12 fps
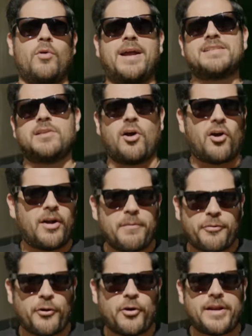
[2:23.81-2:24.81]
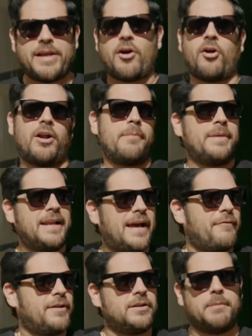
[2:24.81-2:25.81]
whereas the R M thirty, R M
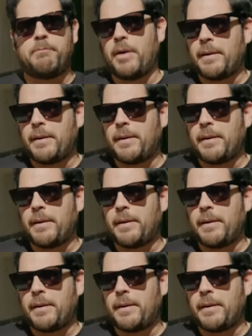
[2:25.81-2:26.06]
eleven, the